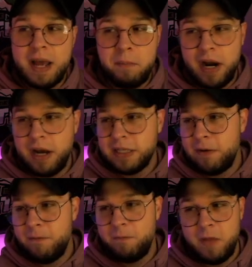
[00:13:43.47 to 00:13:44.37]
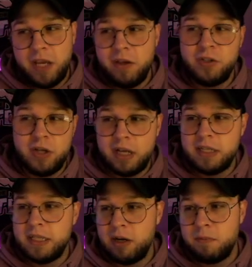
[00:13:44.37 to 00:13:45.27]
but I also think you should
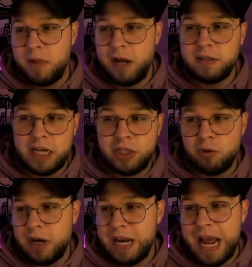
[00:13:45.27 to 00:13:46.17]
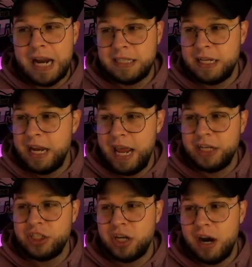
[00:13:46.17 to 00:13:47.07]
consider players like Jordan Addison
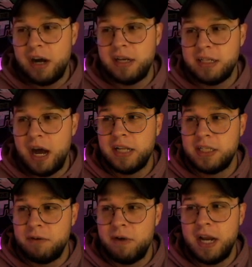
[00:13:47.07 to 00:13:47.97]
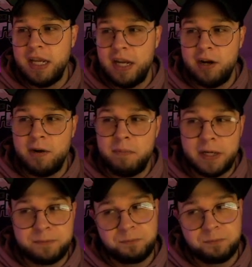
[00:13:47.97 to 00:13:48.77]
and Jahan Dotson right here. But